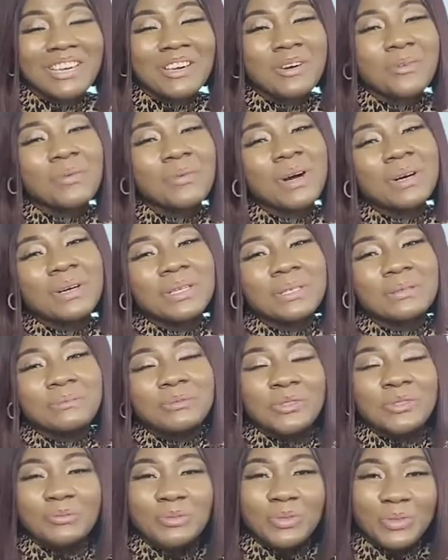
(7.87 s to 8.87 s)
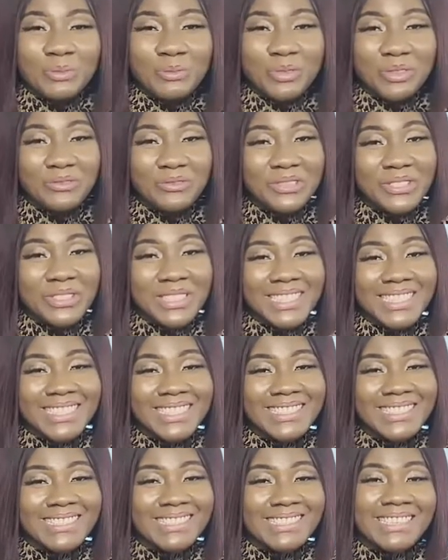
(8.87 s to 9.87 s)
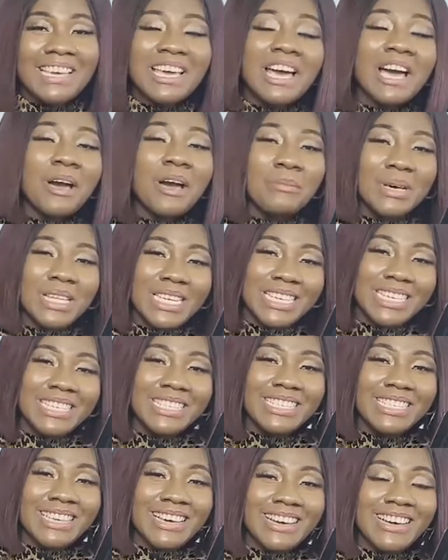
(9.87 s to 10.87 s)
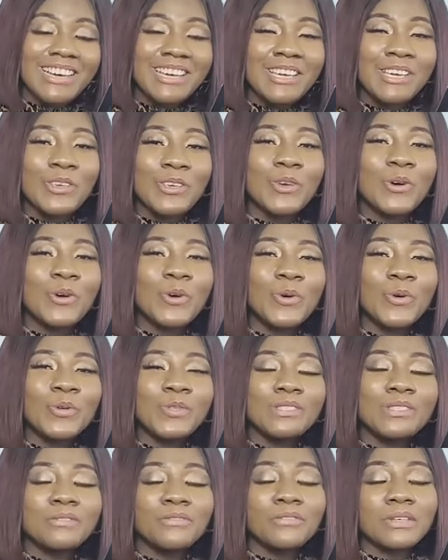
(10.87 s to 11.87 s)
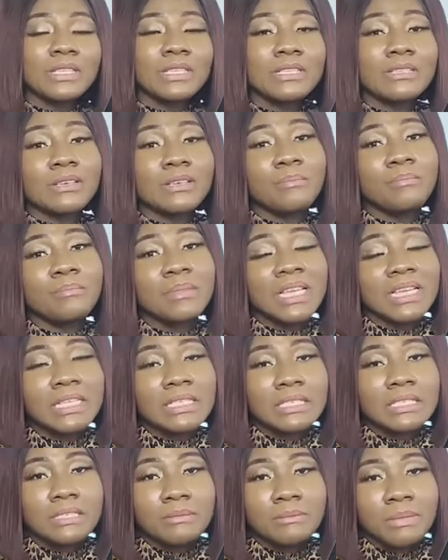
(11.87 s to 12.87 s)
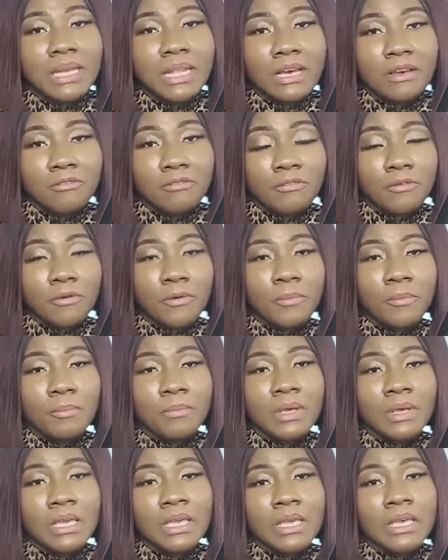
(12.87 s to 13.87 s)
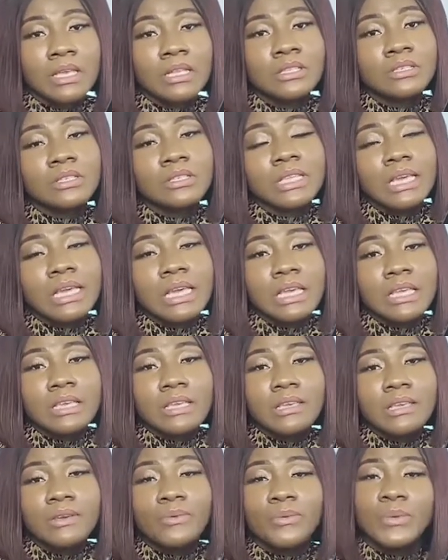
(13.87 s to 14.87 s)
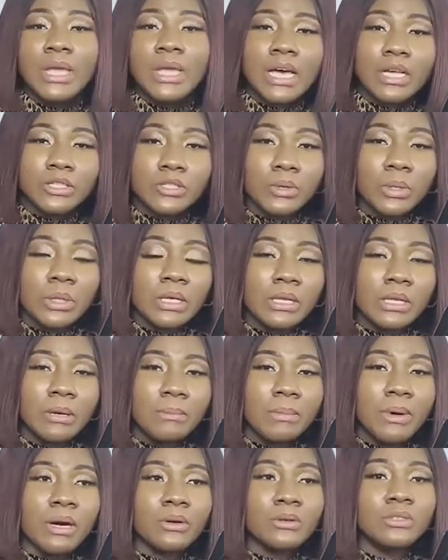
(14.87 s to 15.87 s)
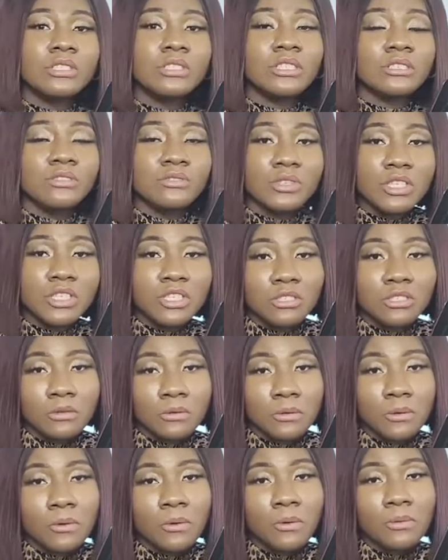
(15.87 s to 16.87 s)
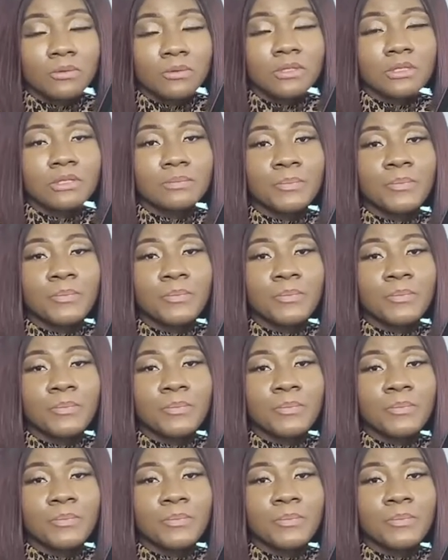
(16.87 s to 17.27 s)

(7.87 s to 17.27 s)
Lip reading: welcome to Blooming Voices. I'm Anita, your host for this amazing platform. Today, we are talking about generational codes.